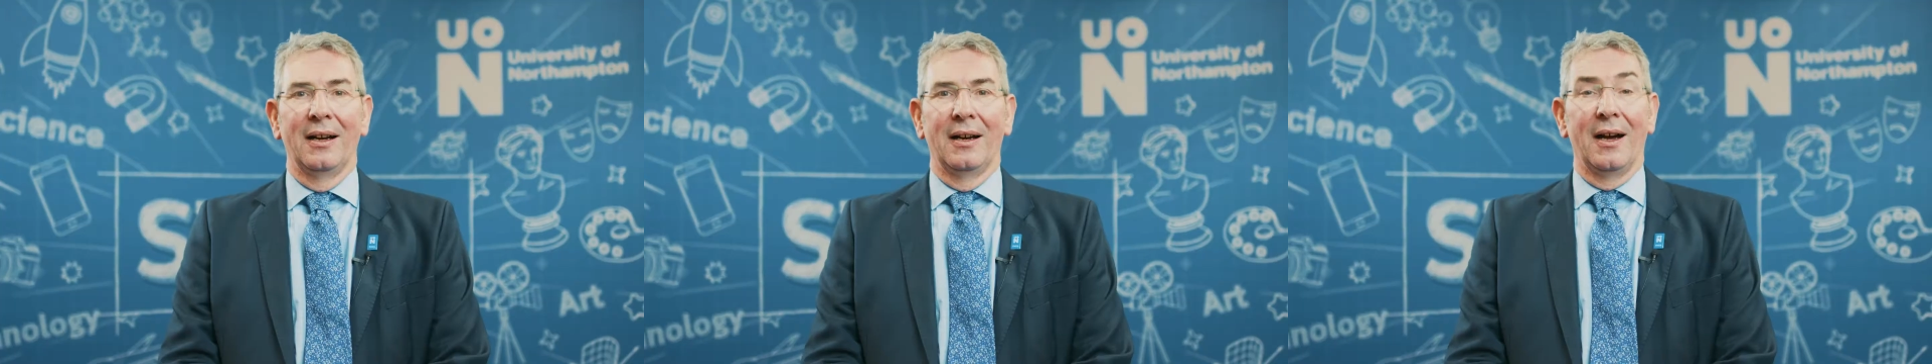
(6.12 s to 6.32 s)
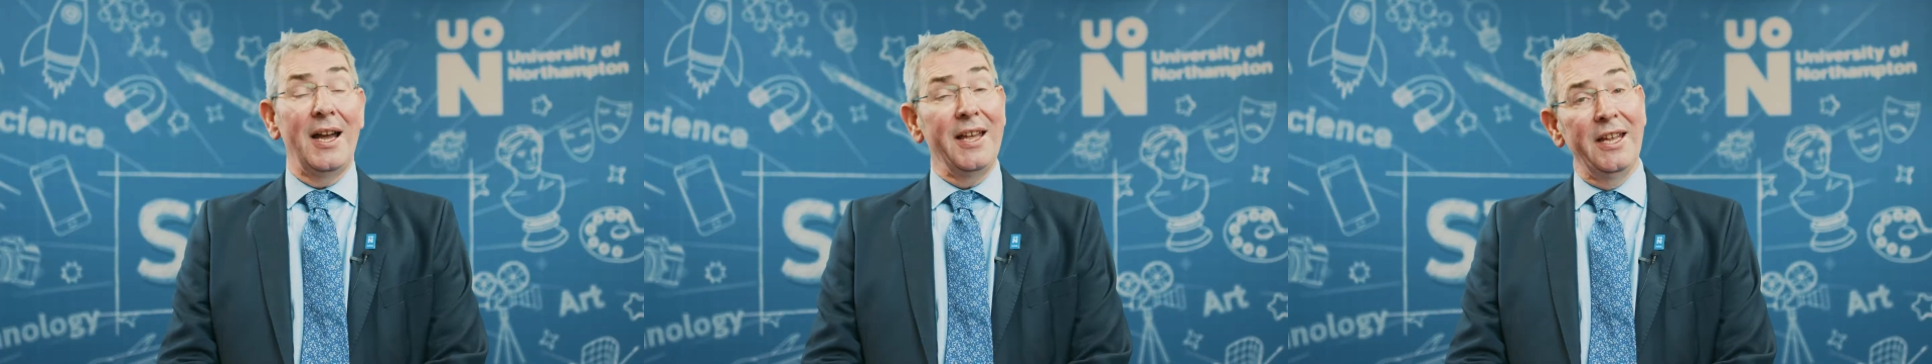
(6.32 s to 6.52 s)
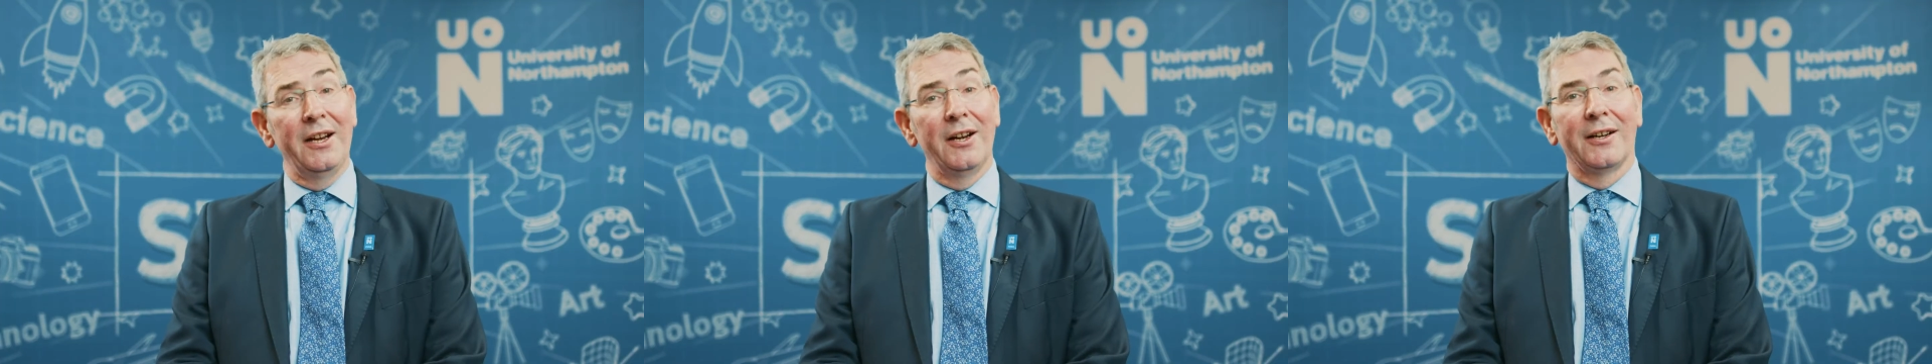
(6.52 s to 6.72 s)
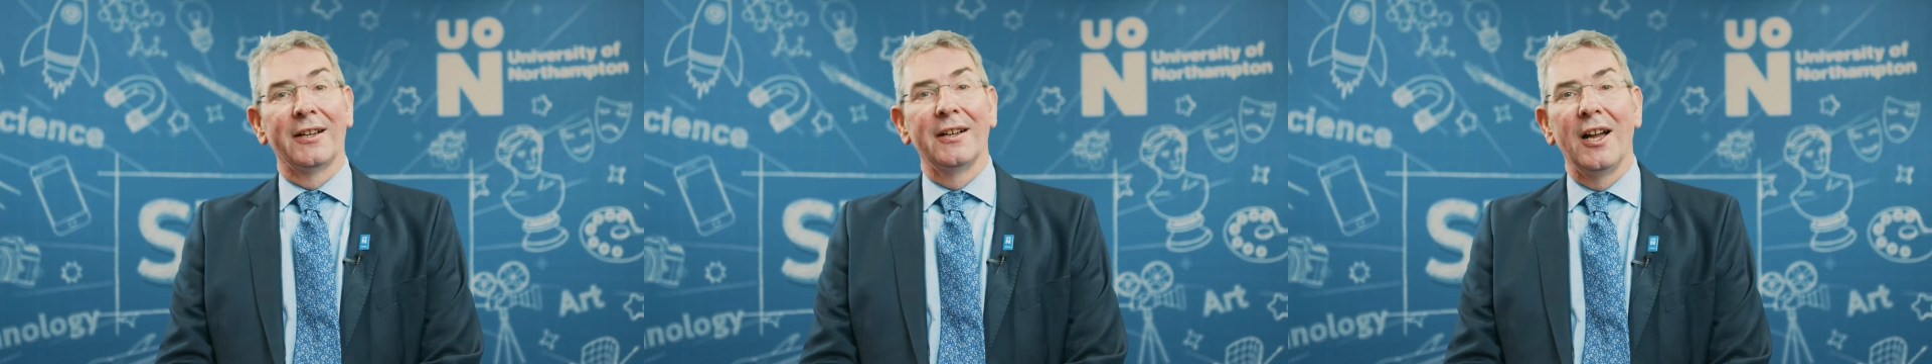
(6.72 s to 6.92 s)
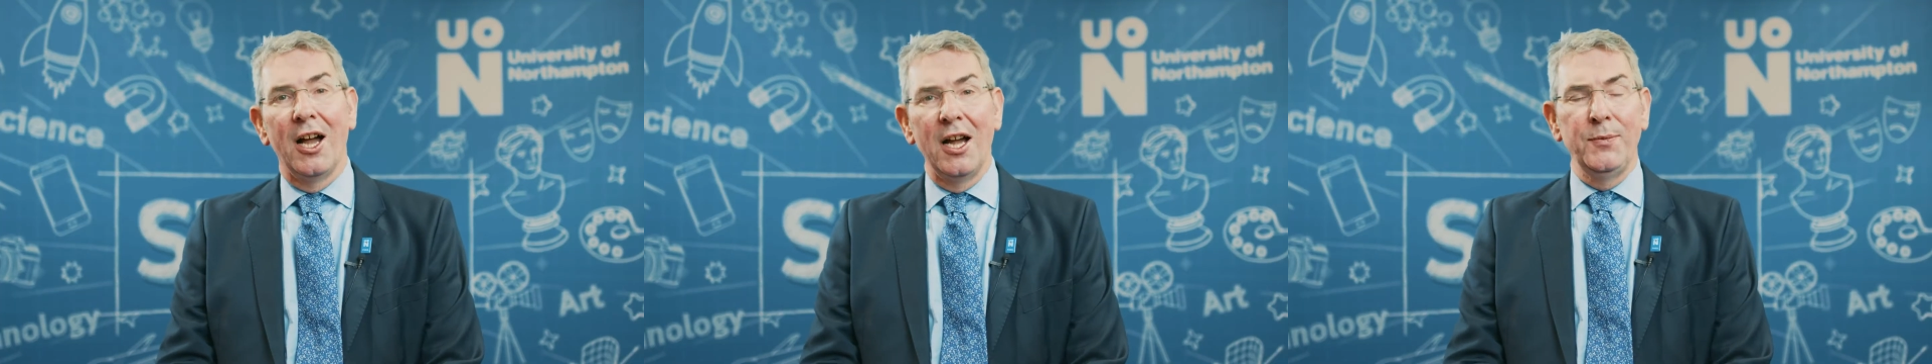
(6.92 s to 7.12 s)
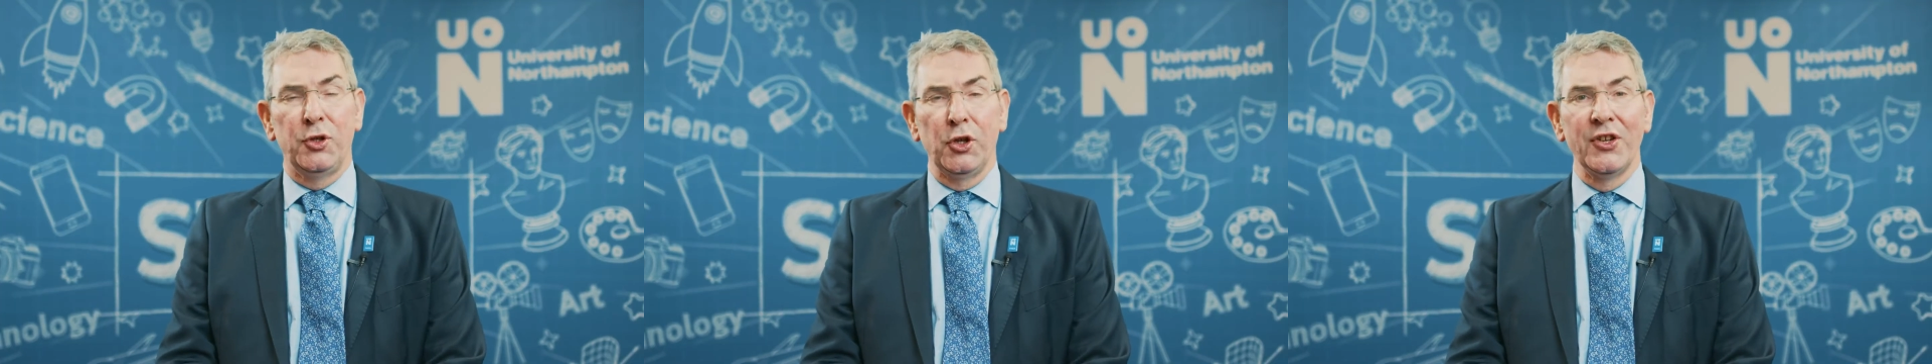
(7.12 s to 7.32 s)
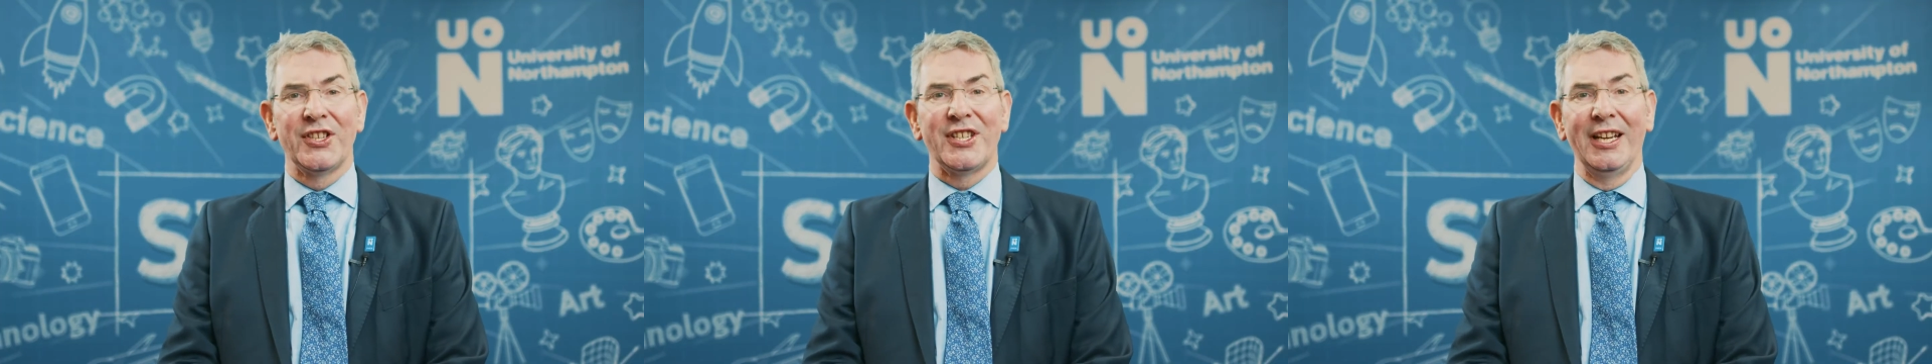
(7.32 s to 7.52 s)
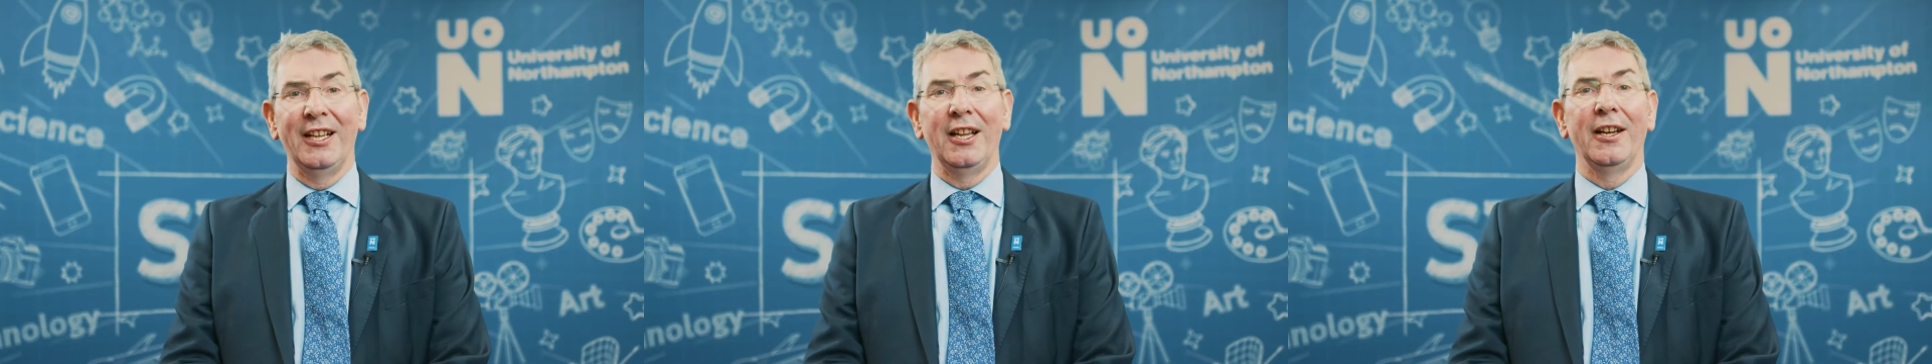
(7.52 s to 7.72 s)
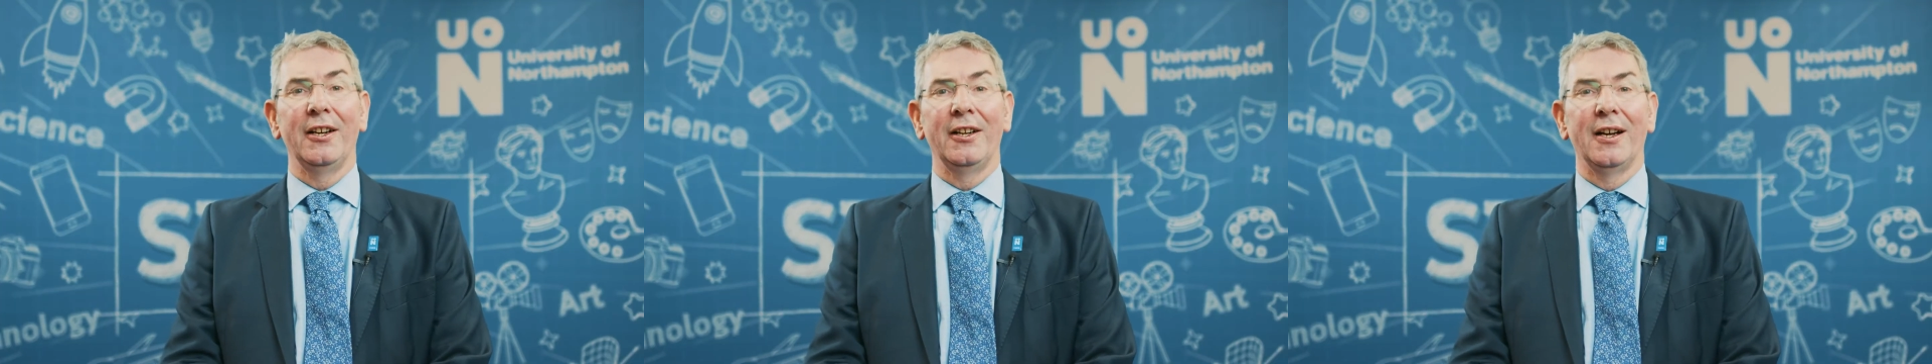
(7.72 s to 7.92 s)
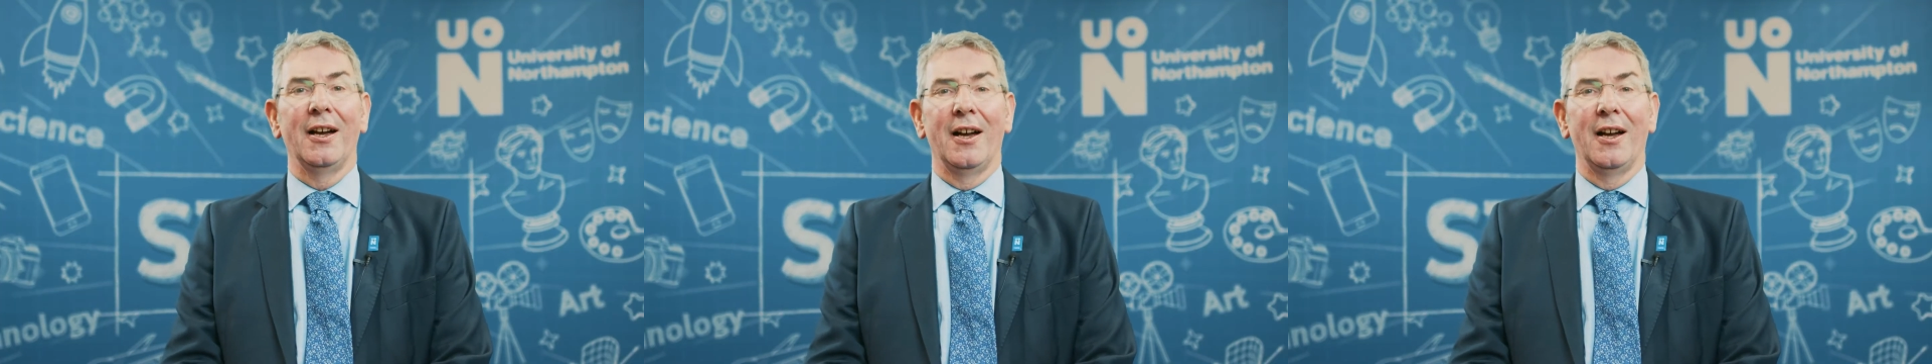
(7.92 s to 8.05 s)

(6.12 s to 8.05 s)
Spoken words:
Hi there, I'm John Sinclair.